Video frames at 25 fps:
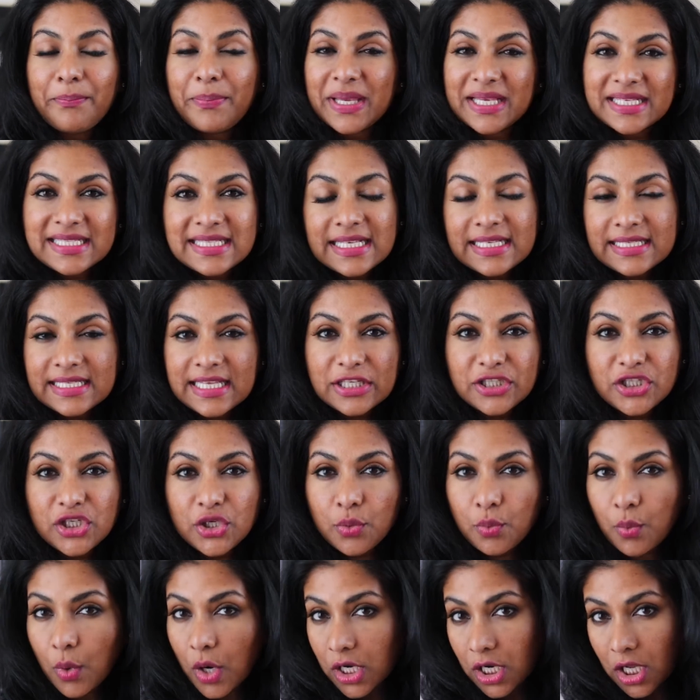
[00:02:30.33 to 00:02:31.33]
business that
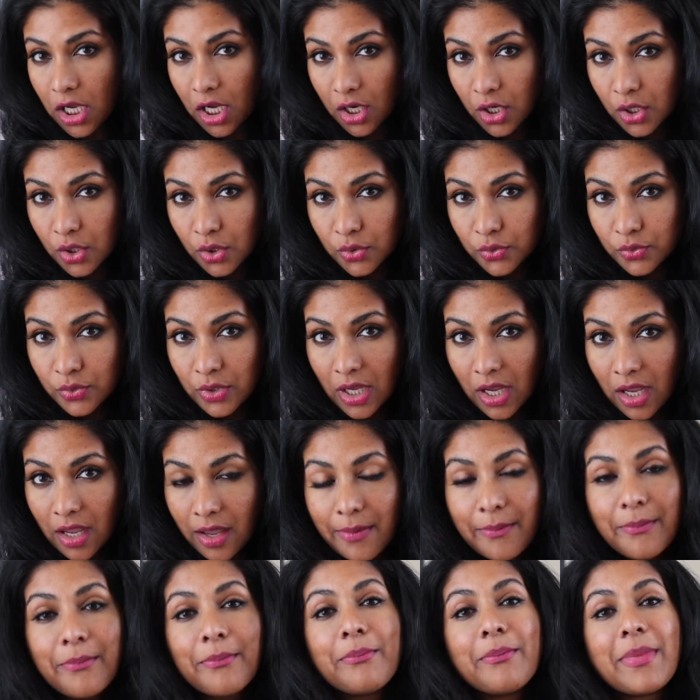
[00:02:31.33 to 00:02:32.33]
you want to own,
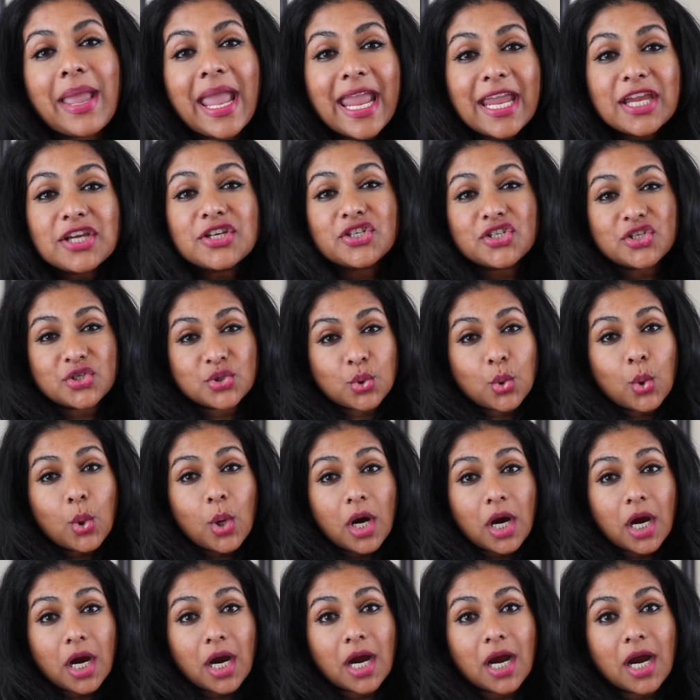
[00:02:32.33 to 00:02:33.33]
make
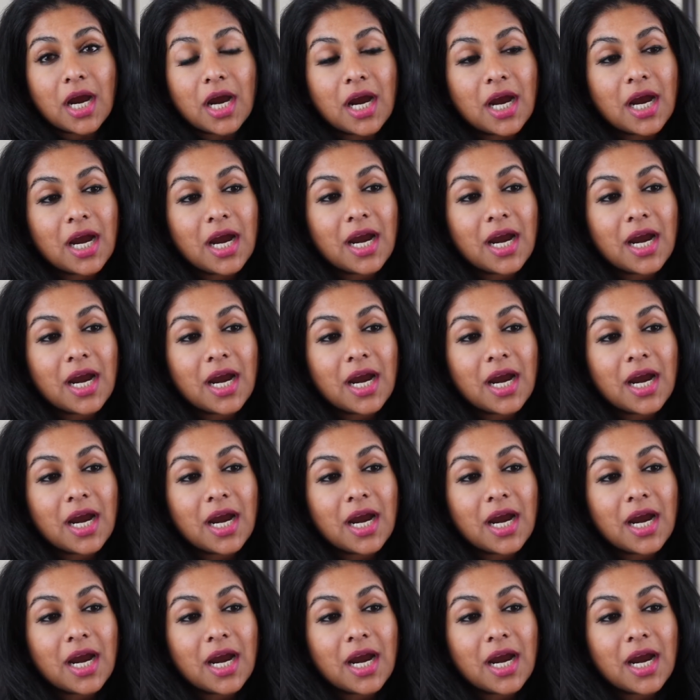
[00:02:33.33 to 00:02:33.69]
sure